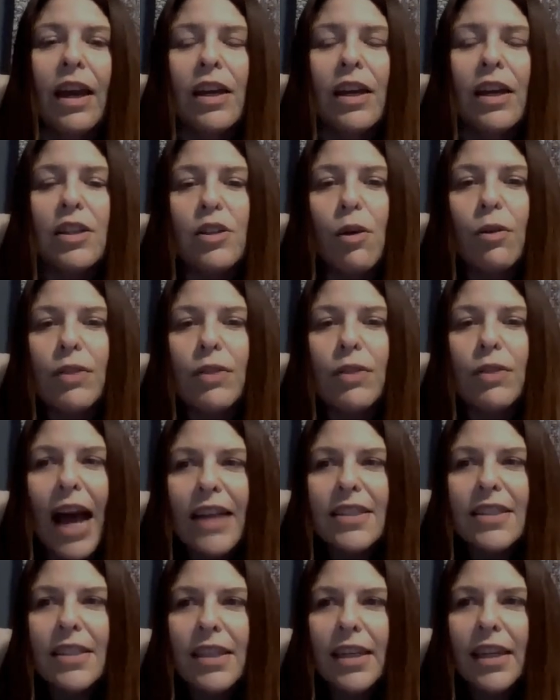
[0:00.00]
So,
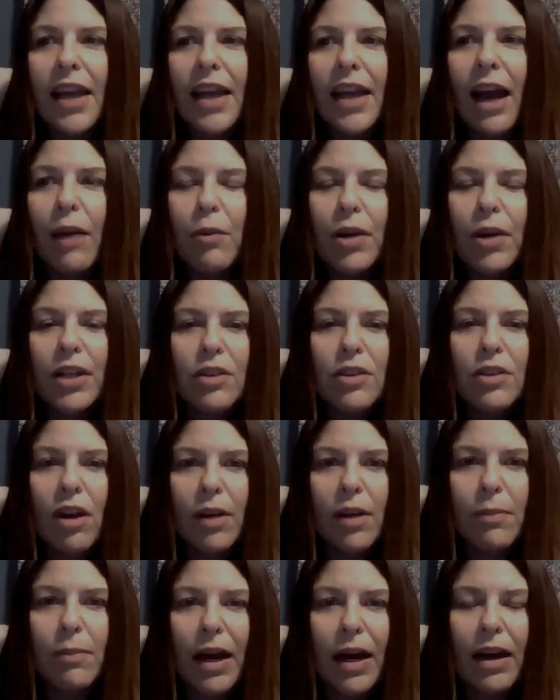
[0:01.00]
lastly, I want to
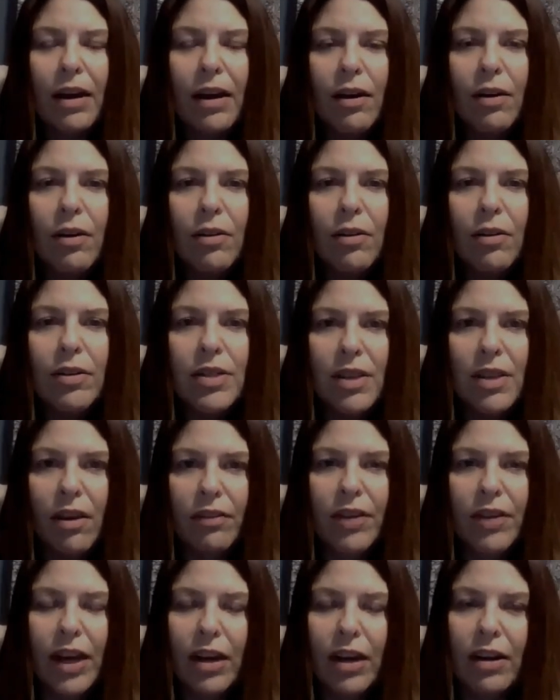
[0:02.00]
talk about
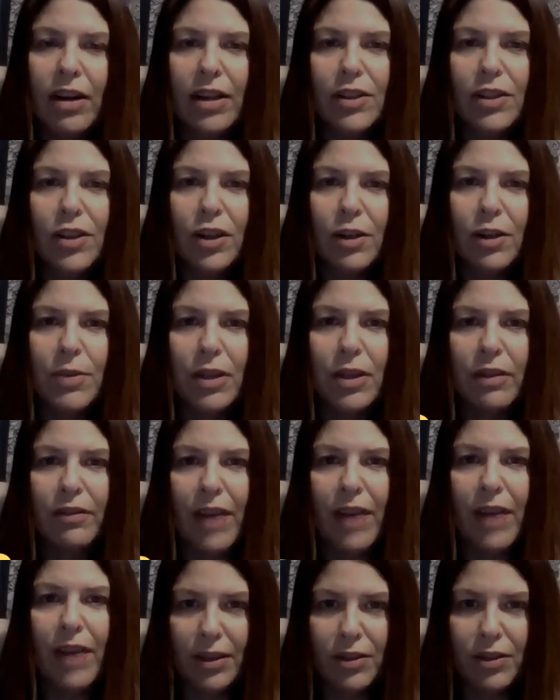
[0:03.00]
self care in terms of
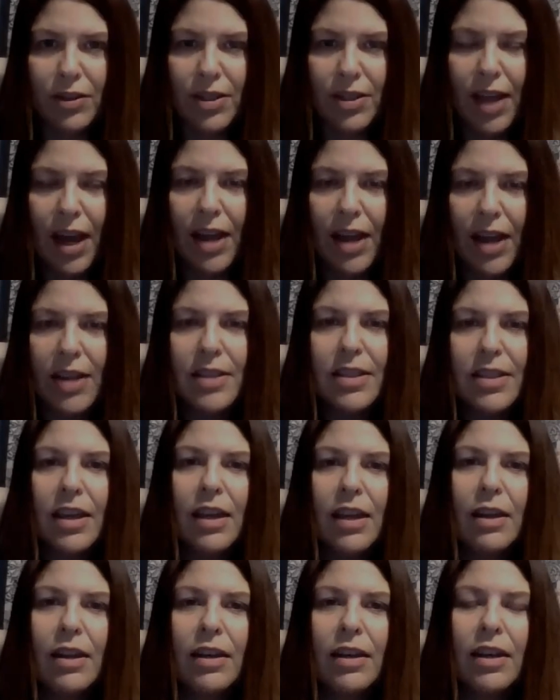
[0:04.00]
exercise,
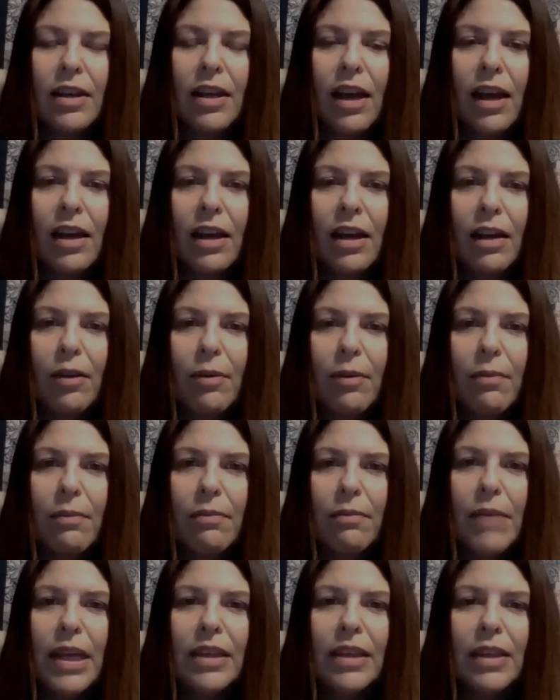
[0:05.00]
and
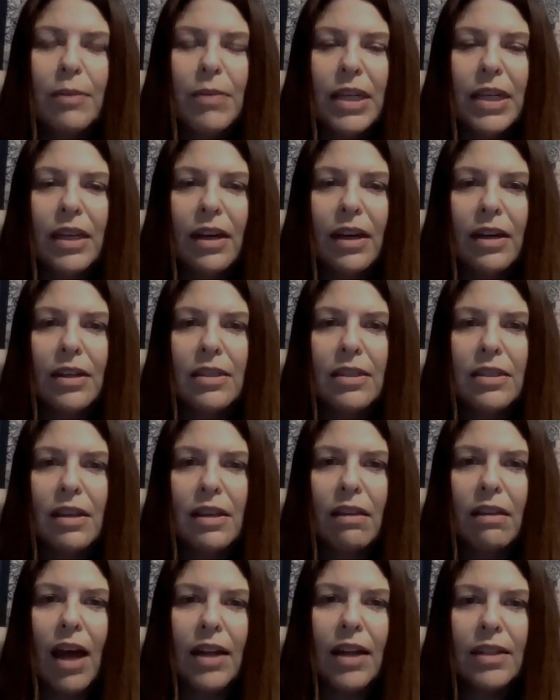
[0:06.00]
mainly because
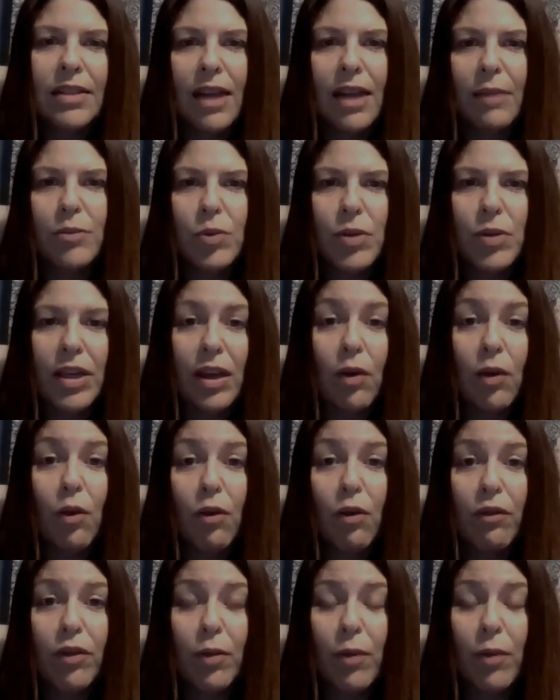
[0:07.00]
a lot of times we get
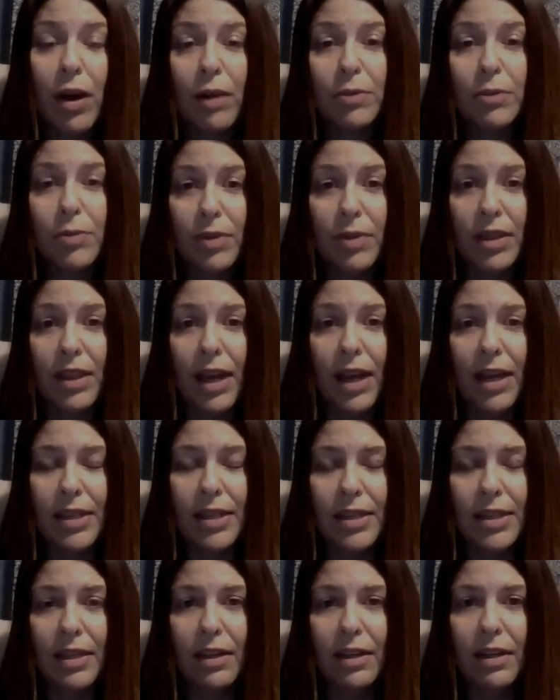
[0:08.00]
overwhelmed with the
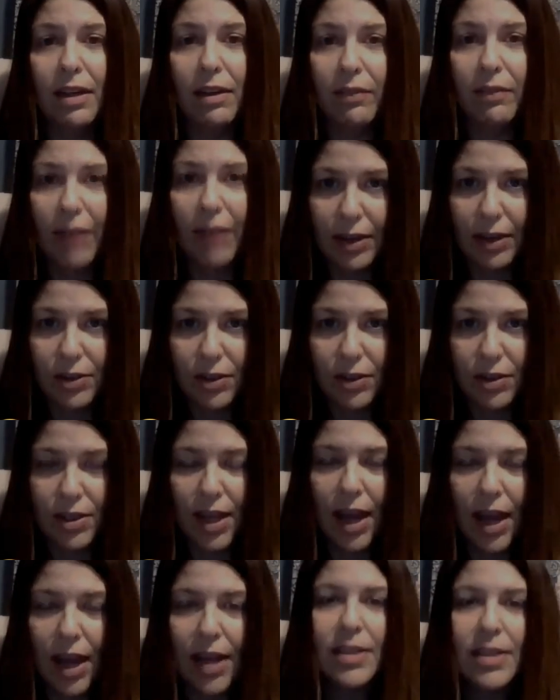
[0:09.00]
idea of
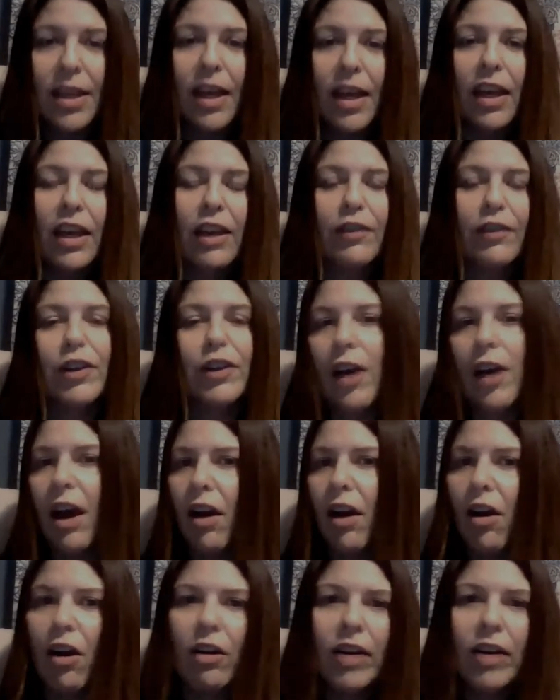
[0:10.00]
exercise. If you're
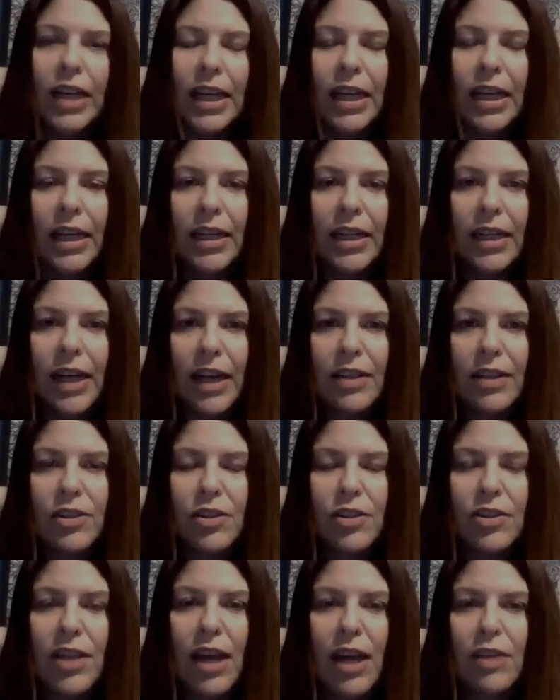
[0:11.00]
not already in an
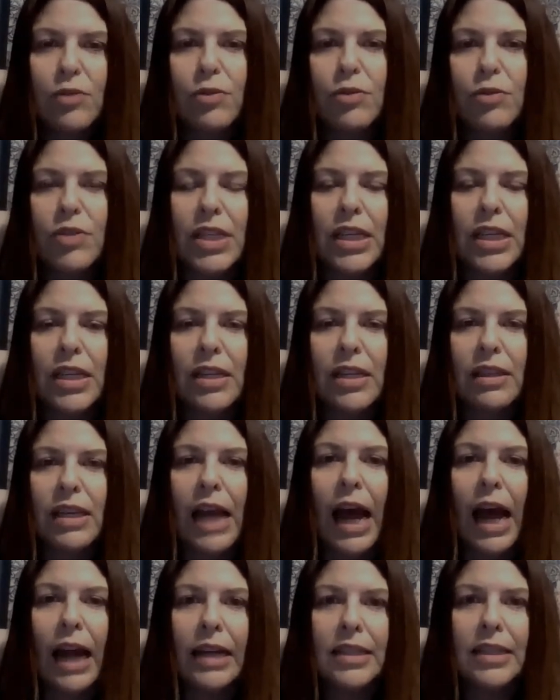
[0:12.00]
exercise routine, the
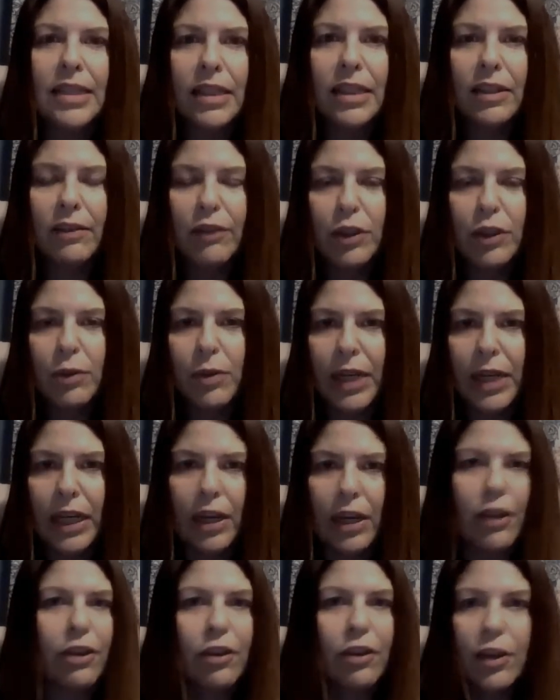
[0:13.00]
idea of doing
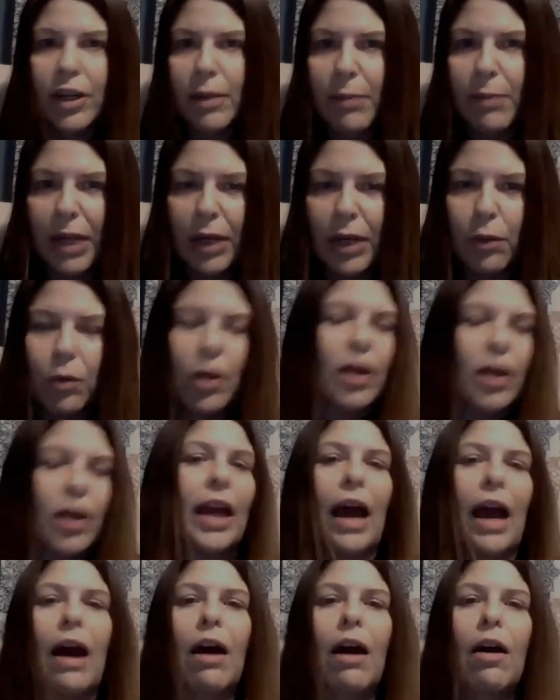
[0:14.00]
a 30 minute
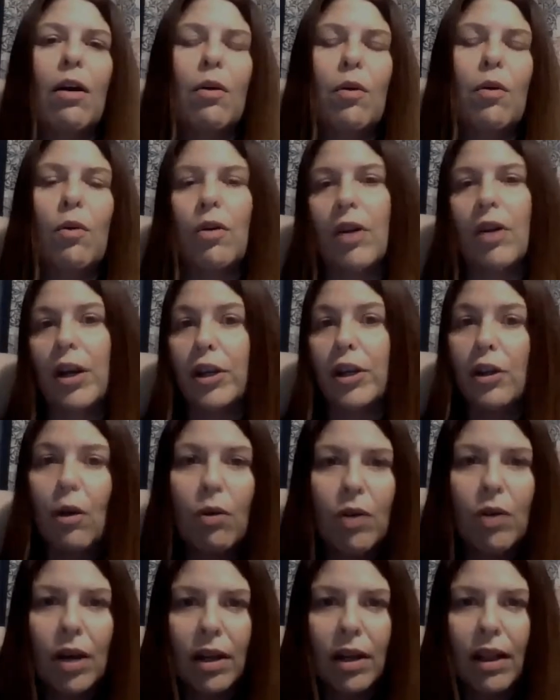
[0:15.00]
workout or a
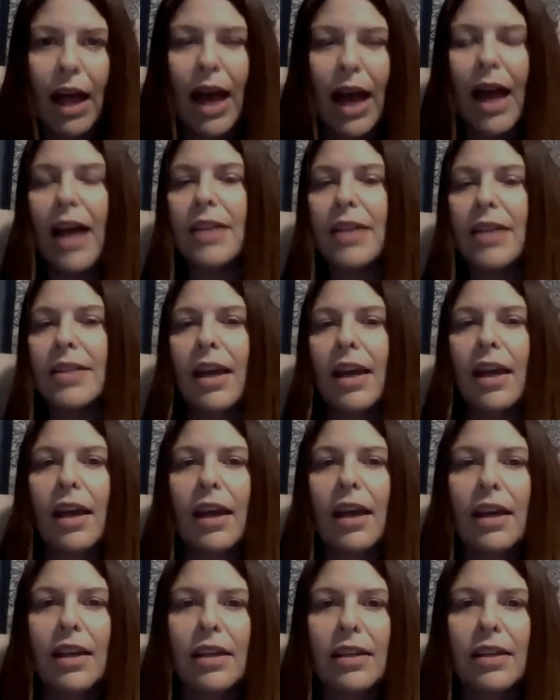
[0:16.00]
yoga class
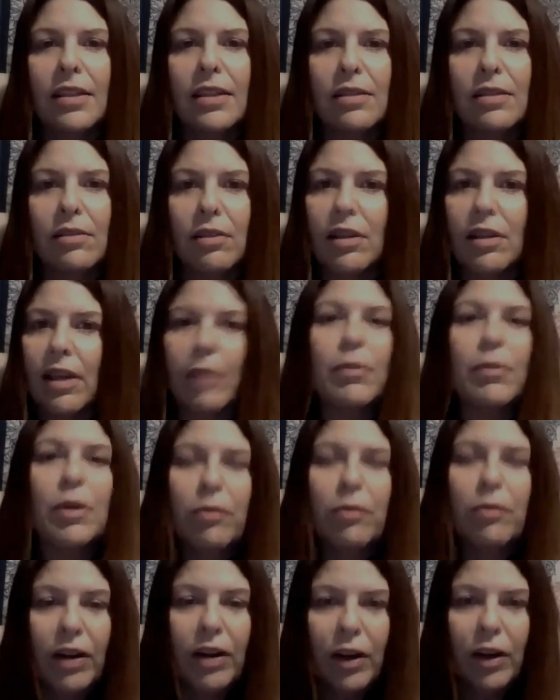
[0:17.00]
is can be
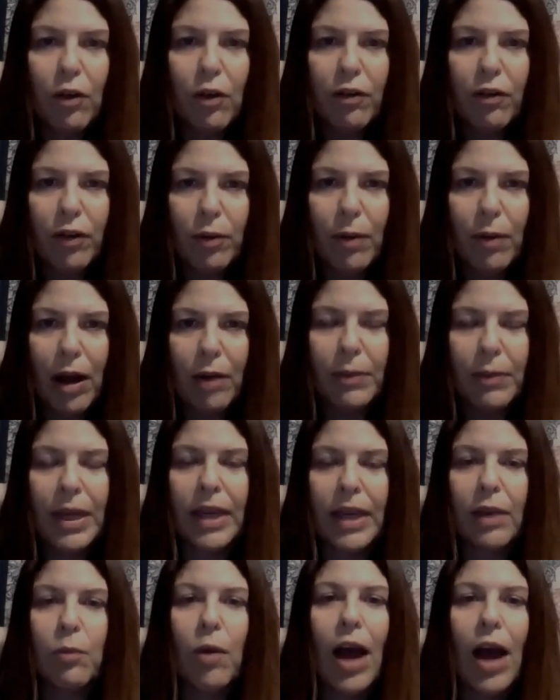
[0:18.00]
very
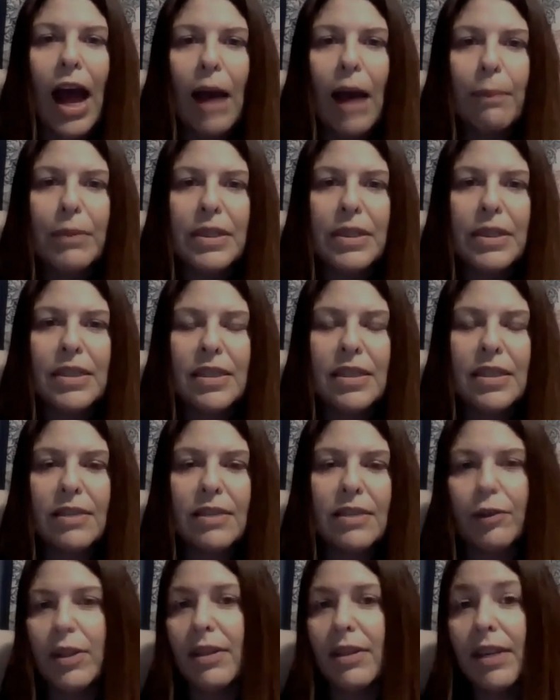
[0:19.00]
overwhelming and what happens is
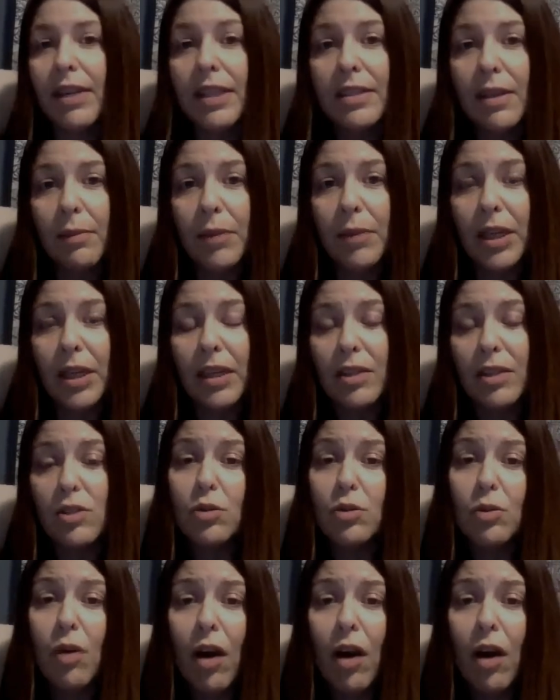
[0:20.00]
if we think something is
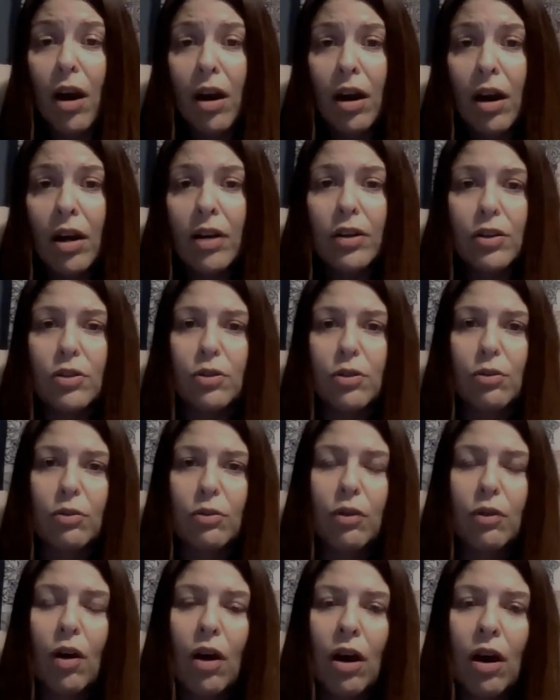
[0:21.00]
too hard or too
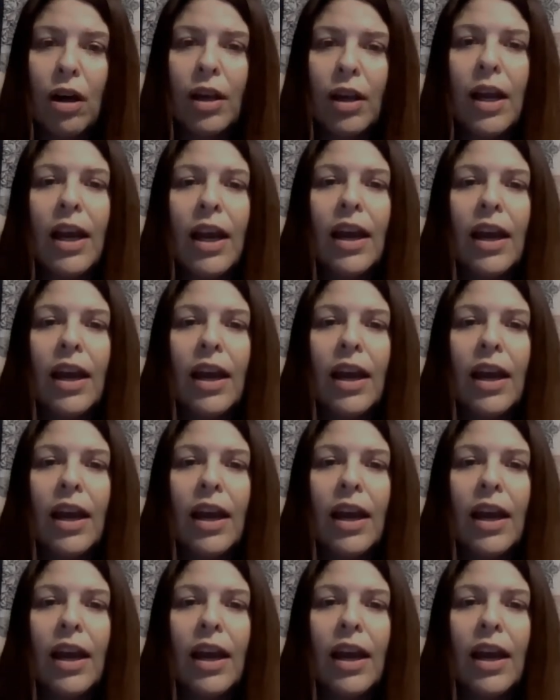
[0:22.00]
long